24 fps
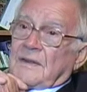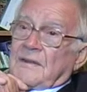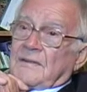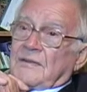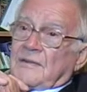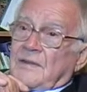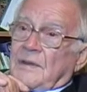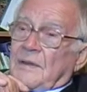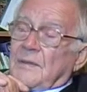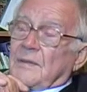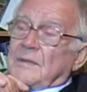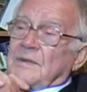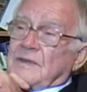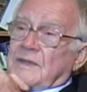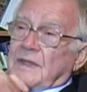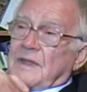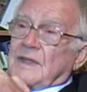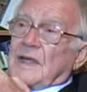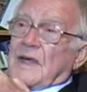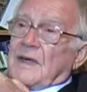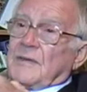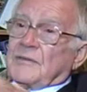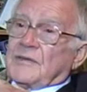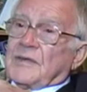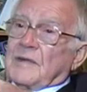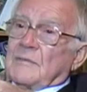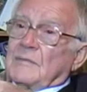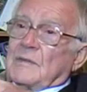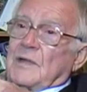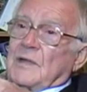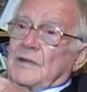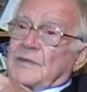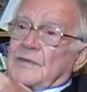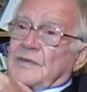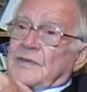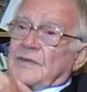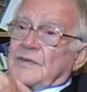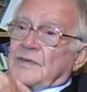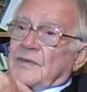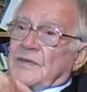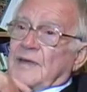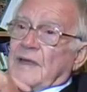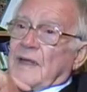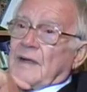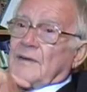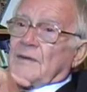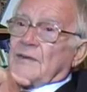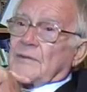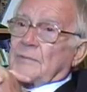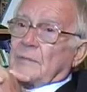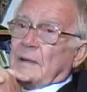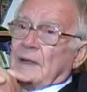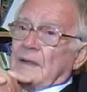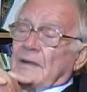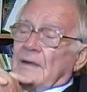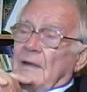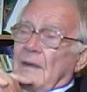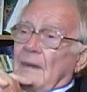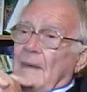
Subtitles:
So we did have some losses in that respect.